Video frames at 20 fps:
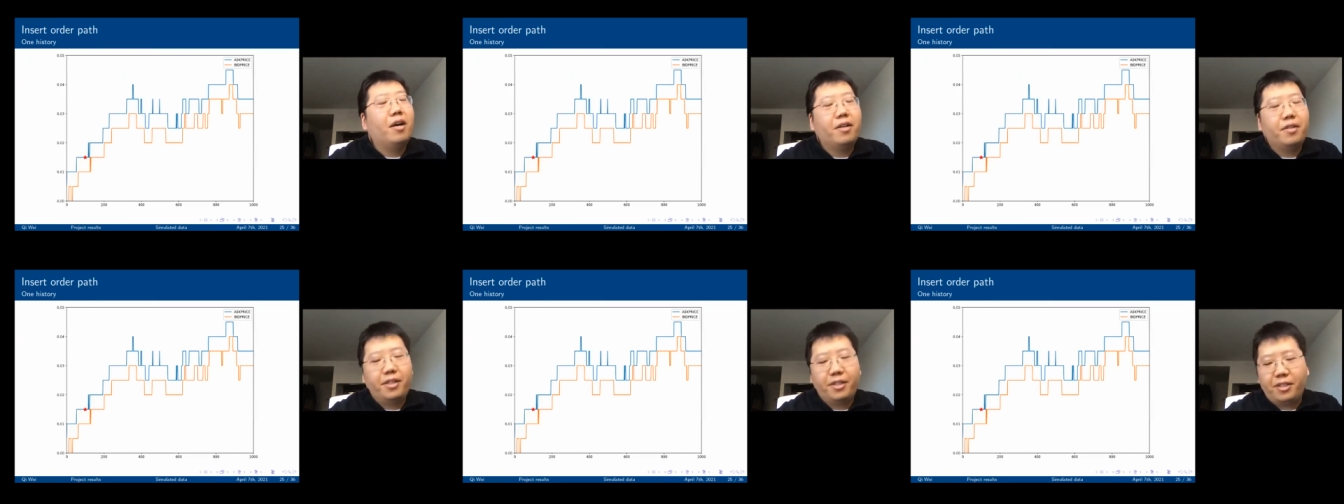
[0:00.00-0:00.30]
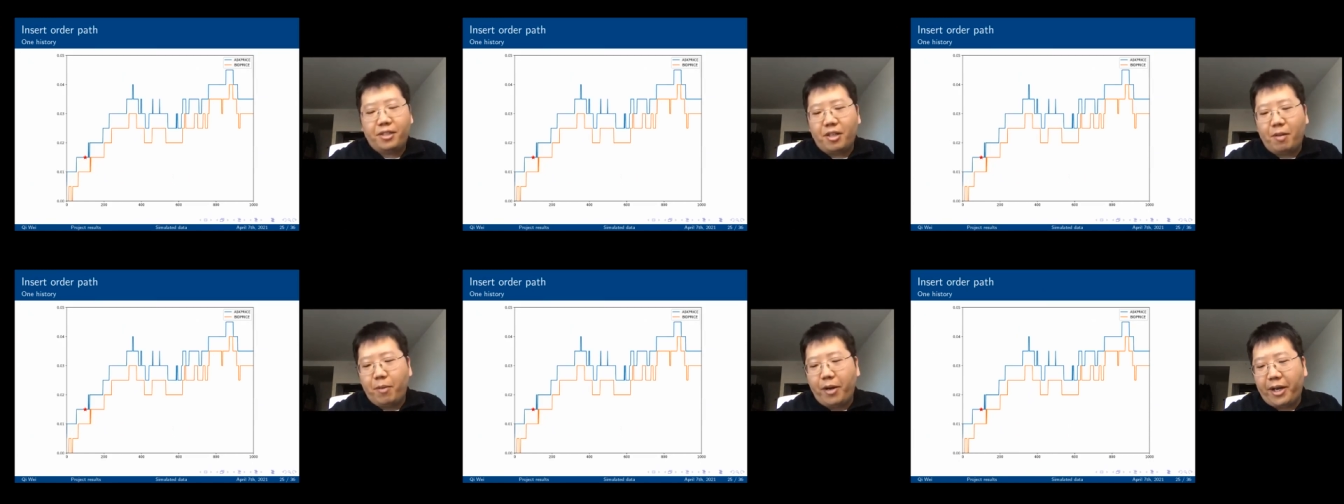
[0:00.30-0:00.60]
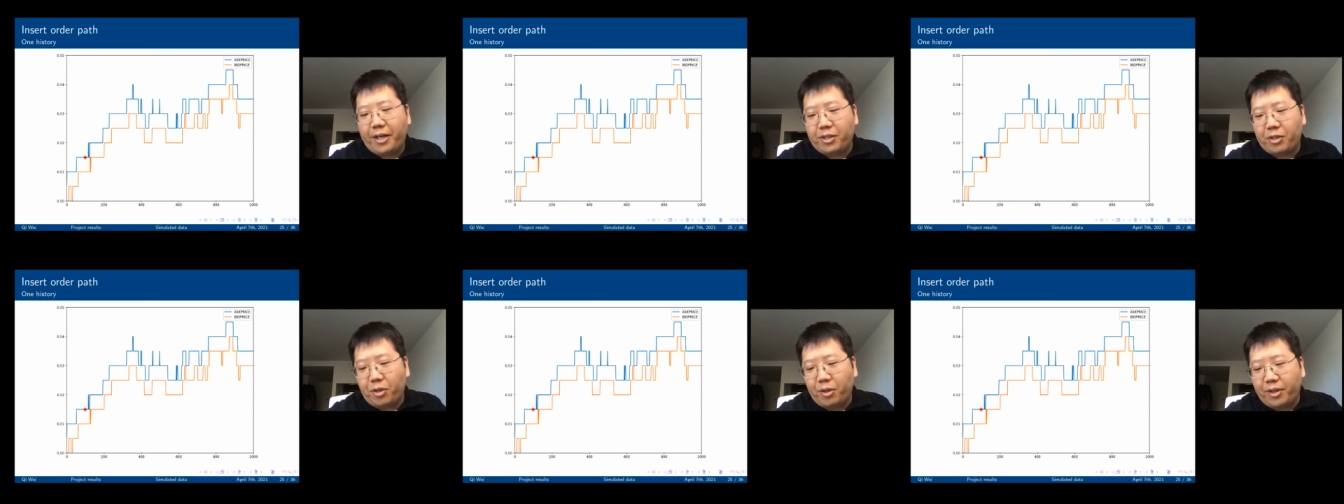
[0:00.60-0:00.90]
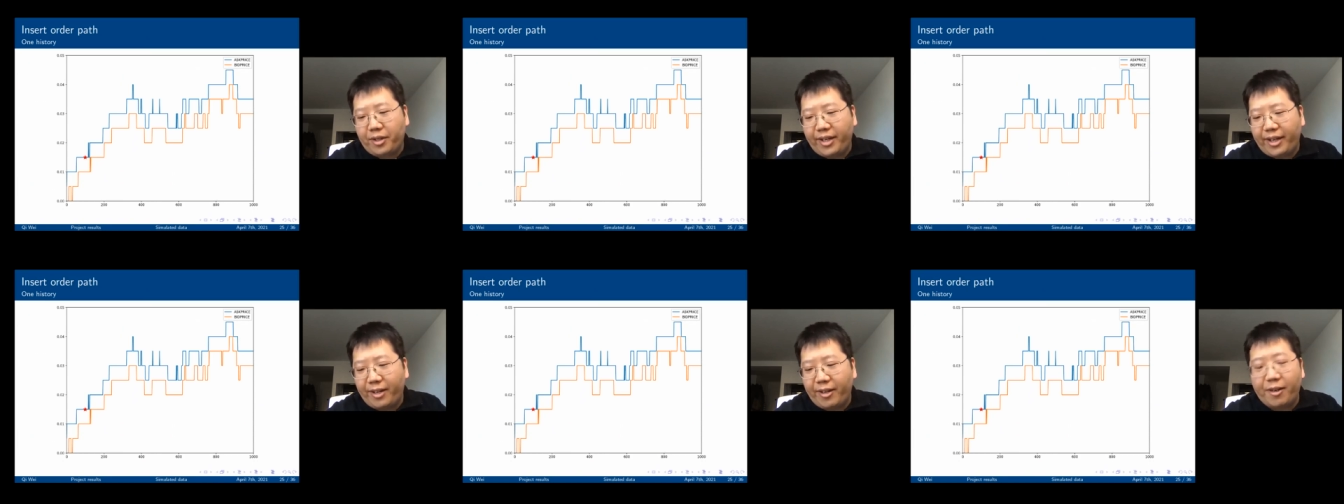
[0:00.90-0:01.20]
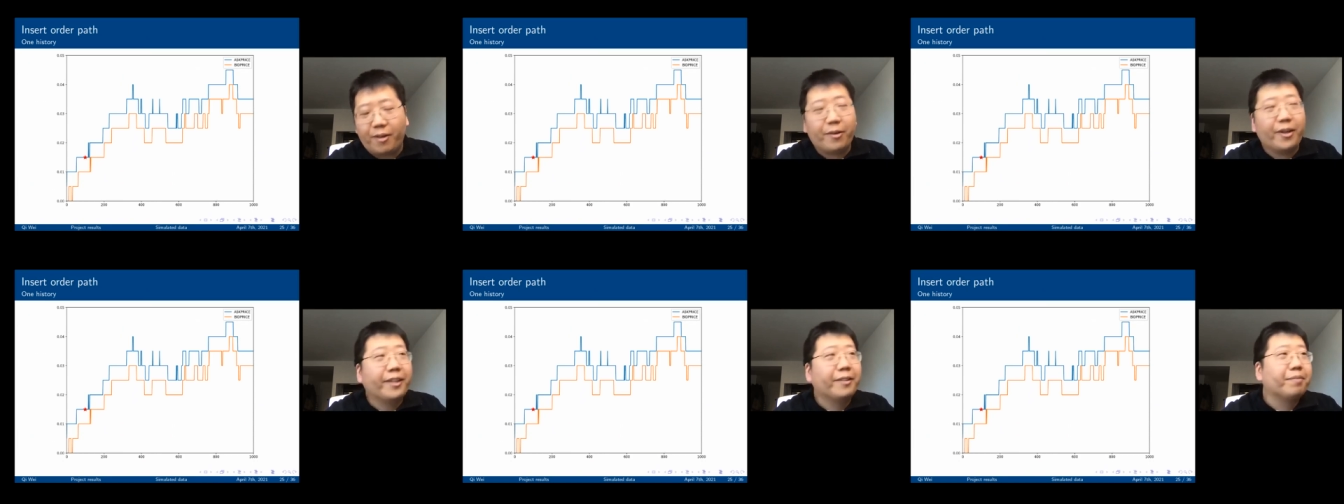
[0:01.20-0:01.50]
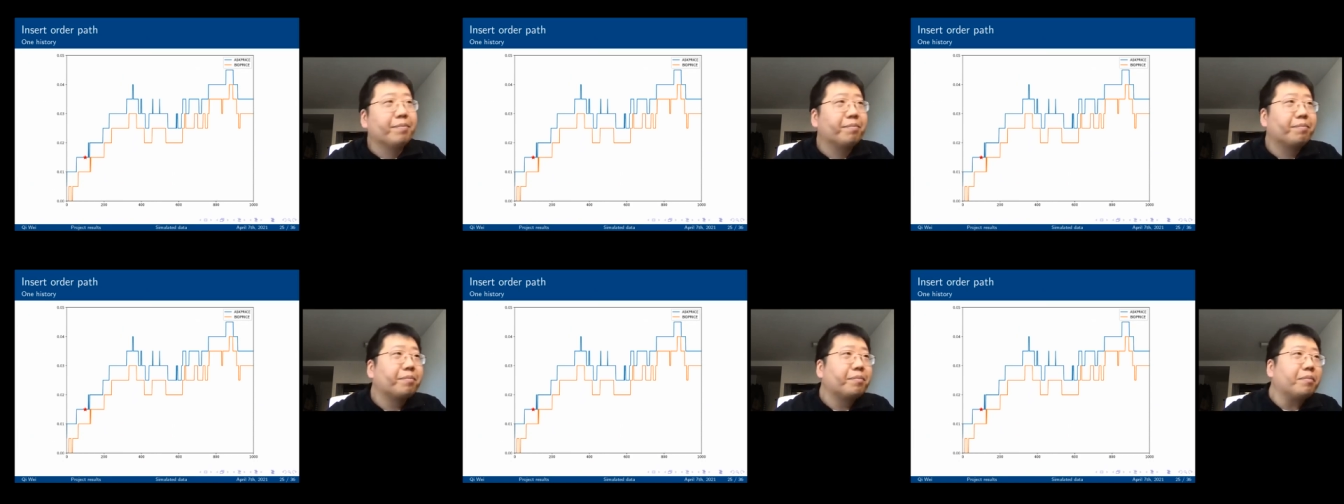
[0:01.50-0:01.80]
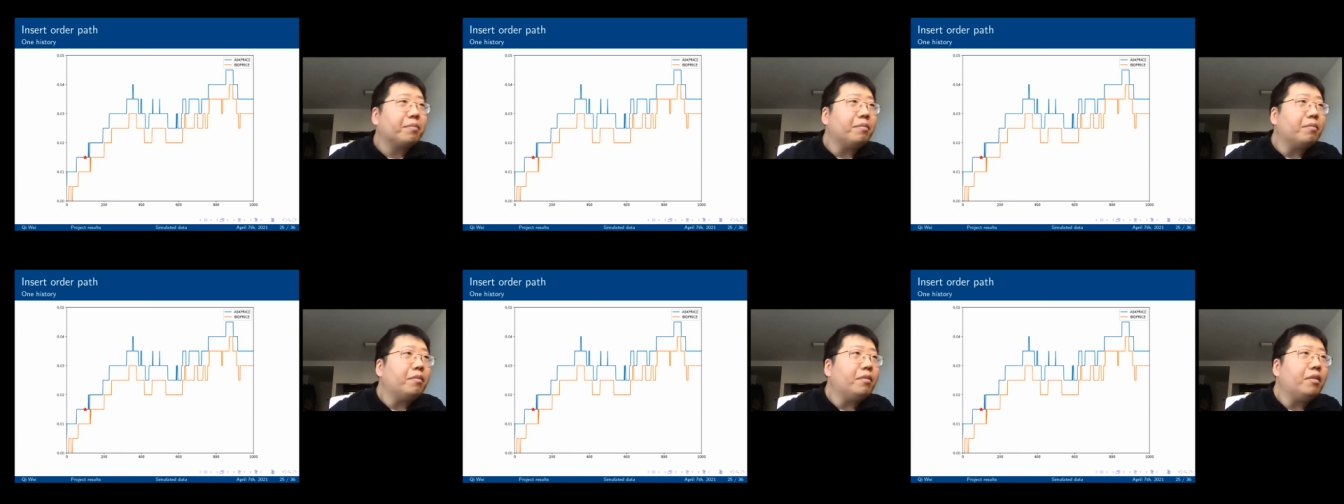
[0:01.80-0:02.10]
is some historical data, right?
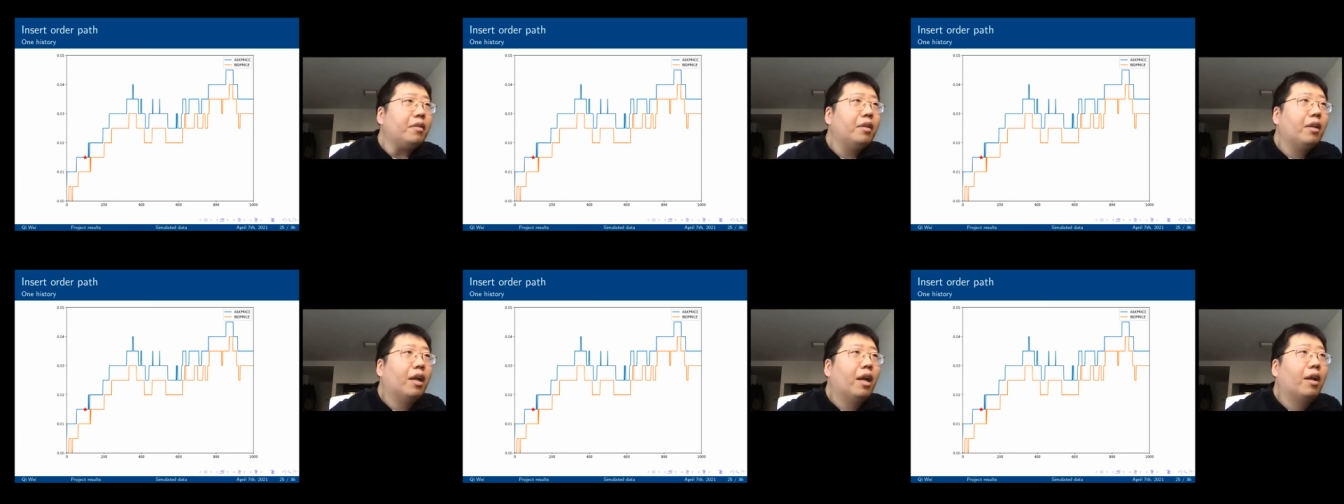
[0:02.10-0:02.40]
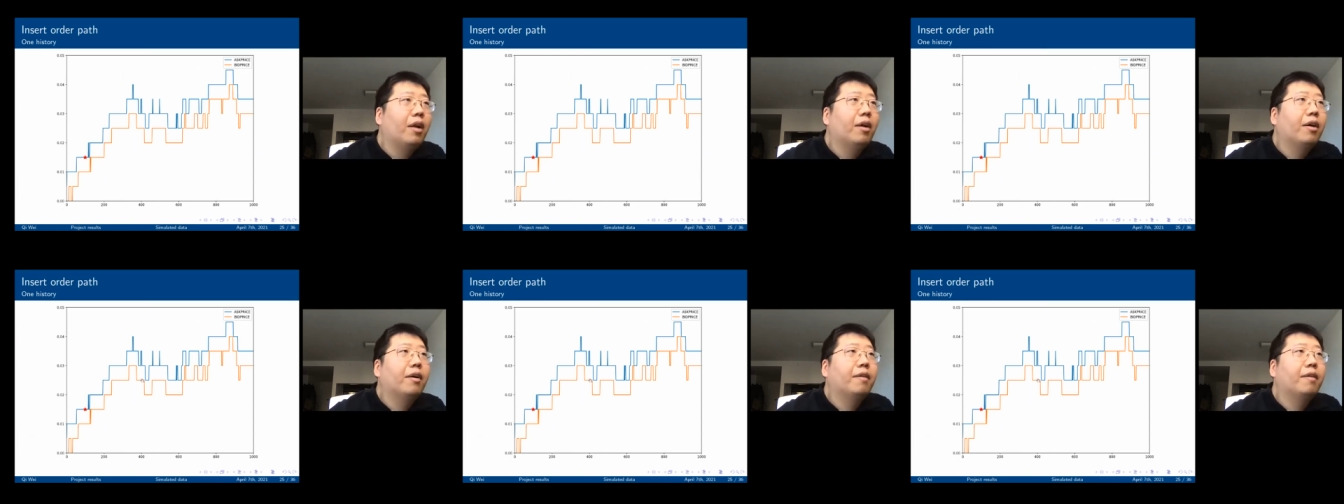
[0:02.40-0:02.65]
And